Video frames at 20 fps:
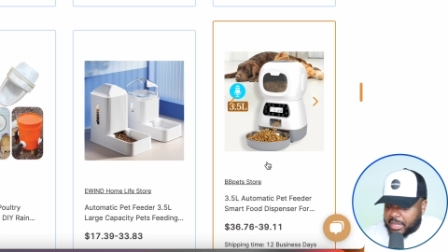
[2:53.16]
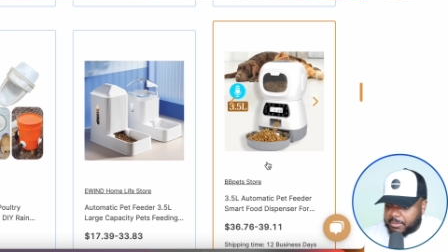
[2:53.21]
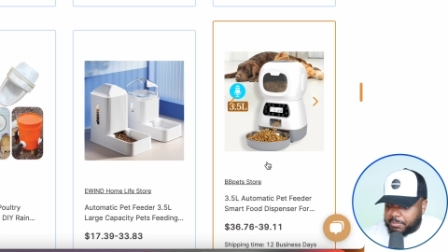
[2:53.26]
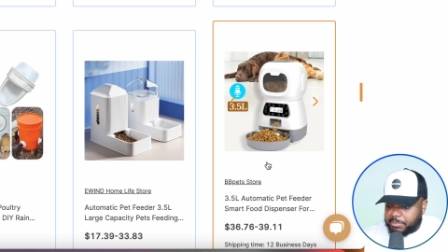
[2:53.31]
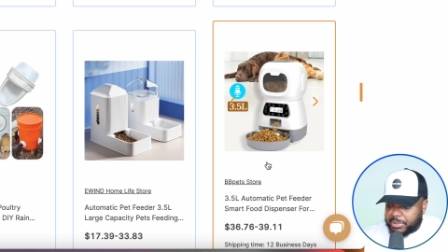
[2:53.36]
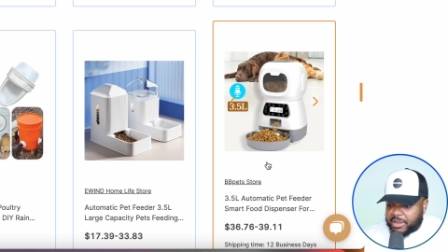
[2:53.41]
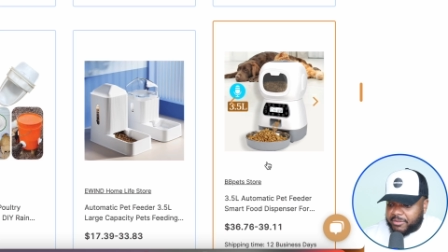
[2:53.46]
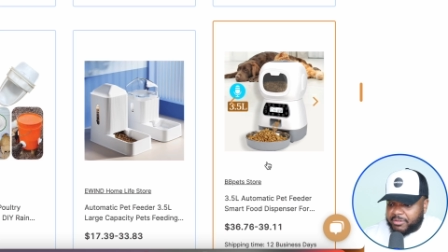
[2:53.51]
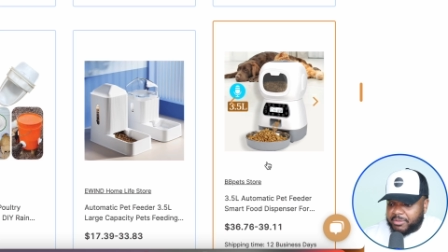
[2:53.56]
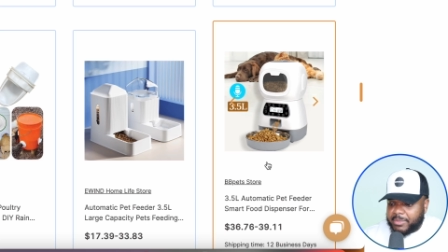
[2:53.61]
And
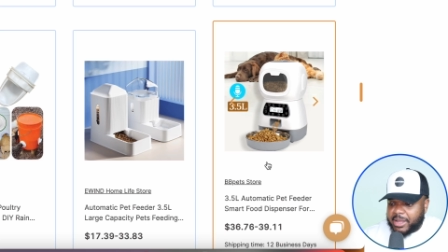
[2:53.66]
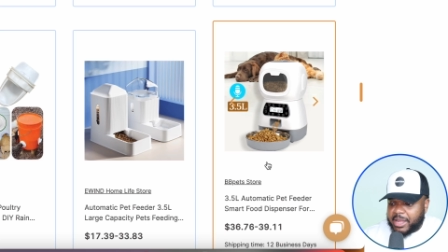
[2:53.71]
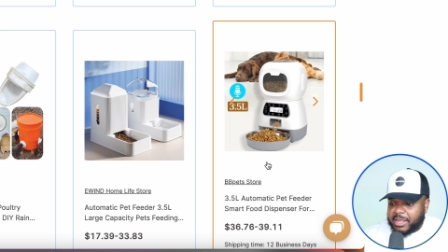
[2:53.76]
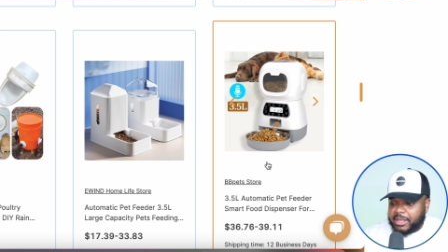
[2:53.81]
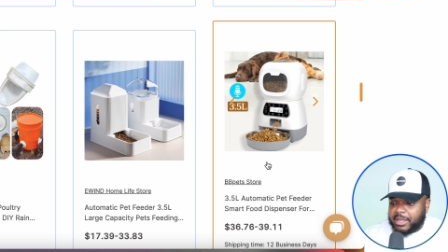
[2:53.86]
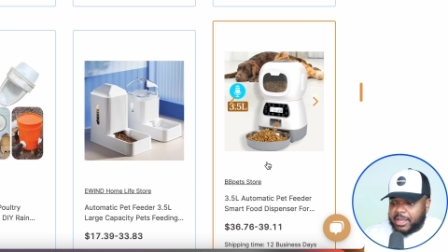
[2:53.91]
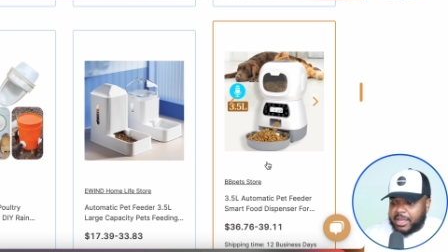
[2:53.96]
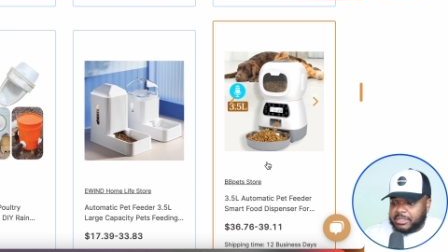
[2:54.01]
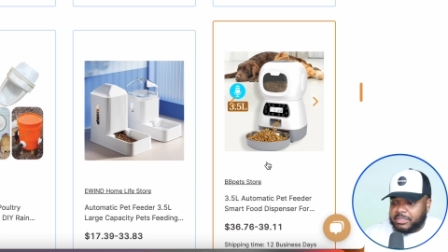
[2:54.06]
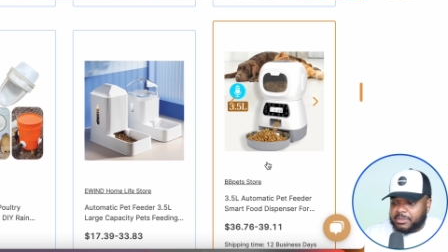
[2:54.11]
bear in
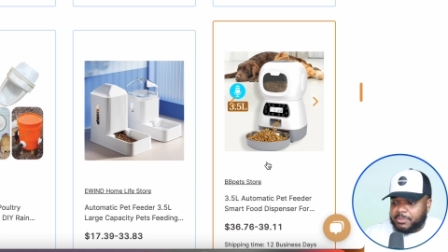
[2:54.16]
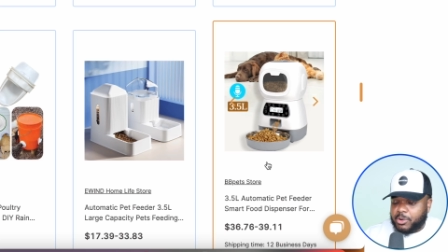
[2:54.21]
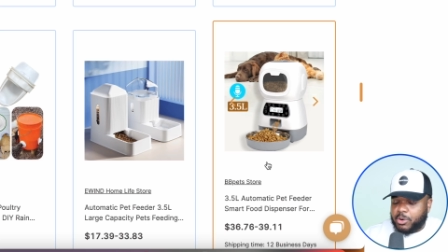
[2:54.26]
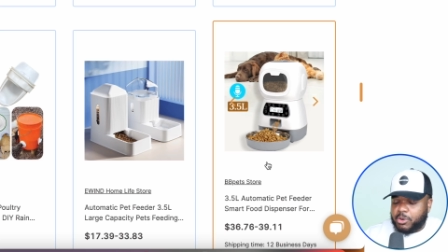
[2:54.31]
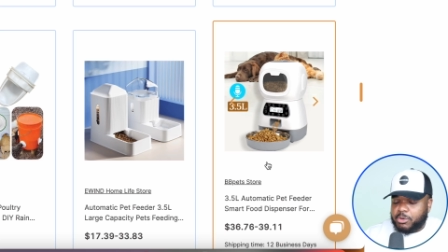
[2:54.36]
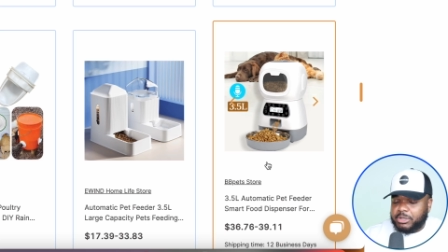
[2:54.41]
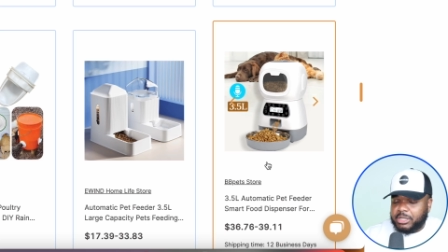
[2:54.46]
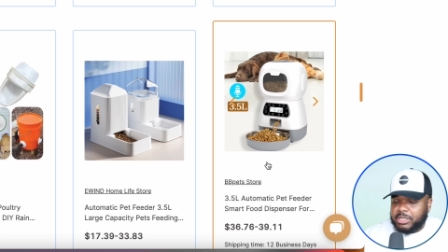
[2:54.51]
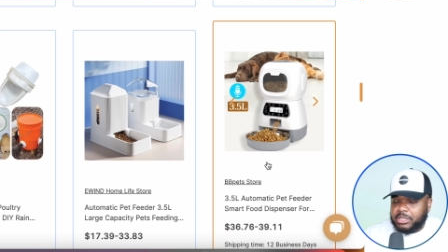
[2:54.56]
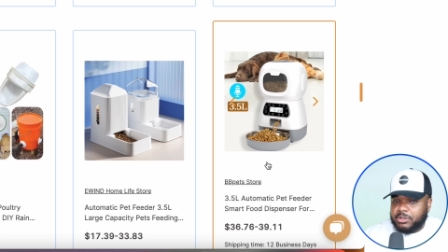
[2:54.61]
mind, guys, I'm
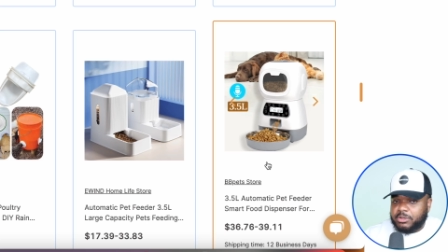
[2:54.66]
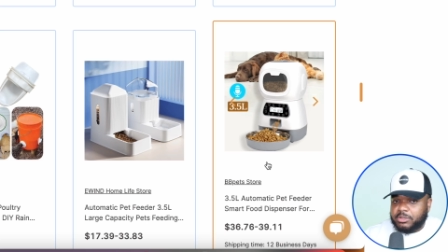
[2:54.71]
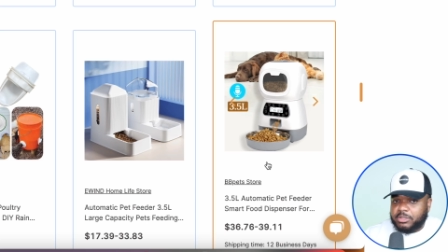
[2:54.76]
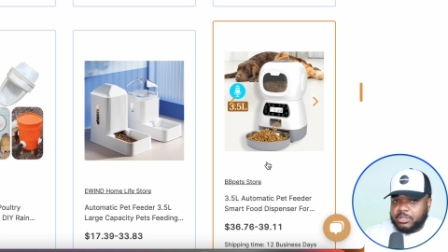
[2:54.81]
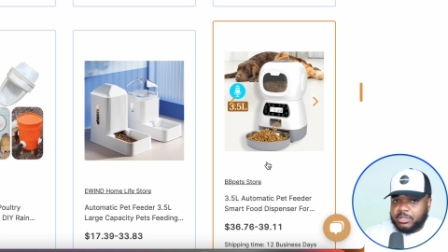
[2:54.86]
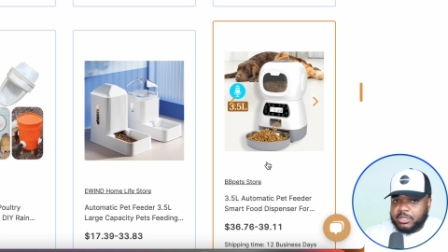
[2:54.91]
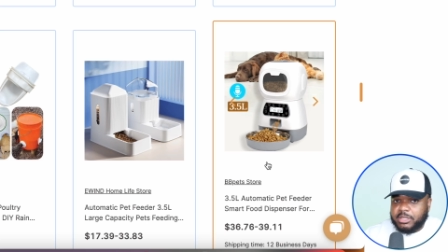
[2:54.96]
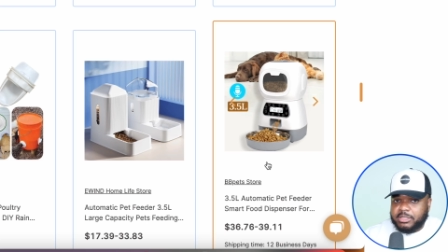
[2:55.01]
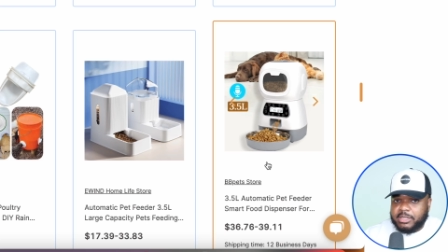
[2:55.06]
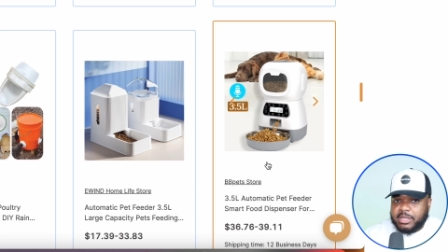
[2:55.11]
only
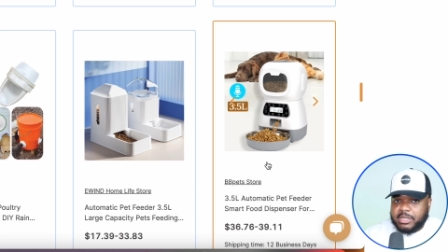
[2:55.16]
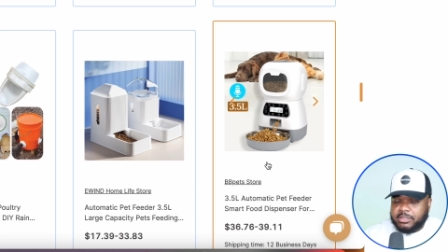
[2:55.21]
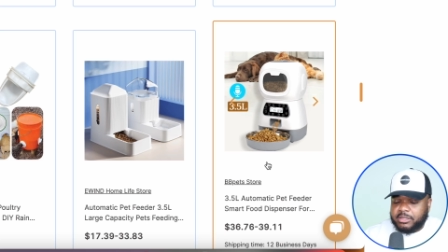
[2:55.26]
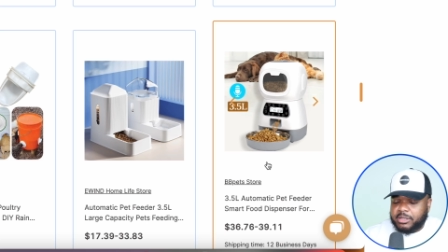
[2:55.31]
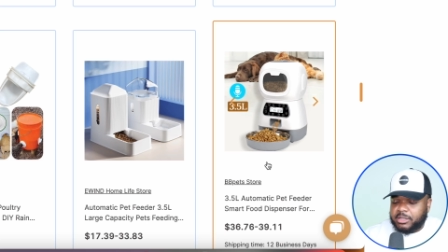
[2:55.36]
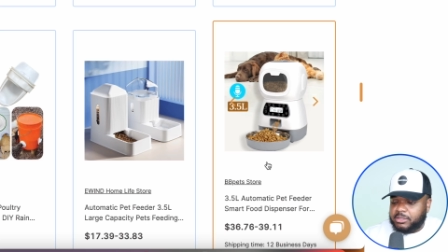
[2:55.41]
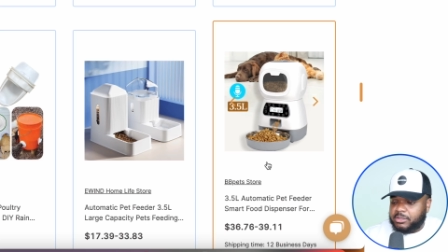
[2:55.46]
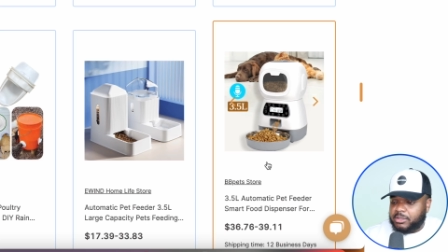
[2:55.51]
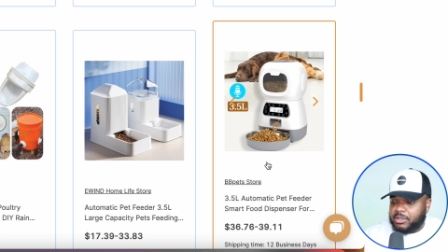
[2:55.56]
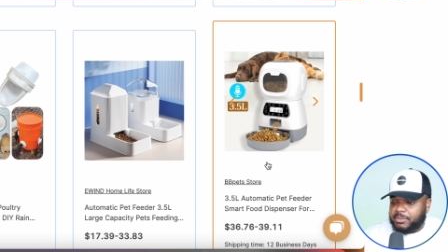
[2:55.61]
using this as
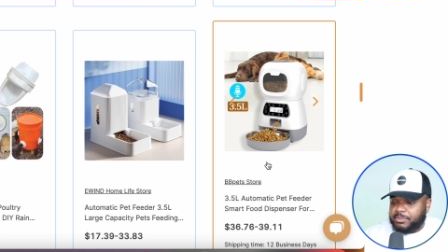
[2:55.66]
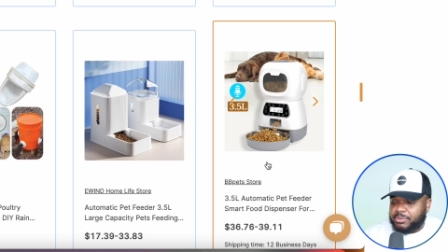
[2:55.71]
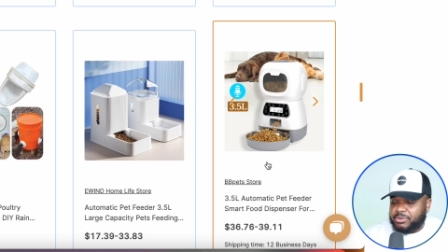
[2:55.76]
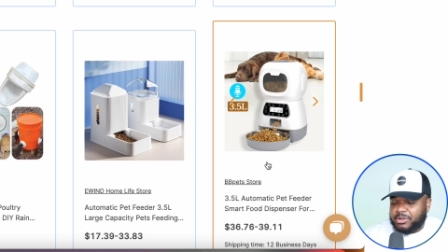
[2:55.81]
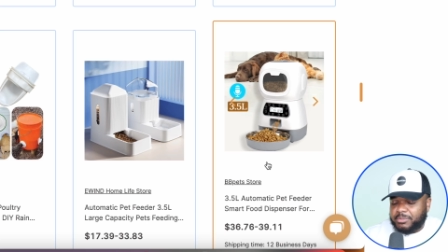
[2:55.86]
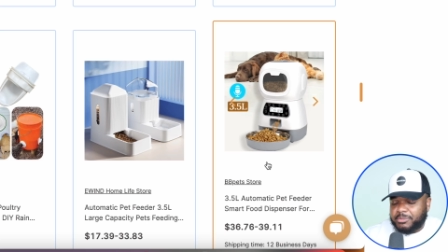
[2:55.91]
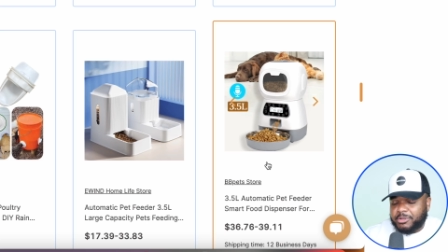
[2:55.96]
an example.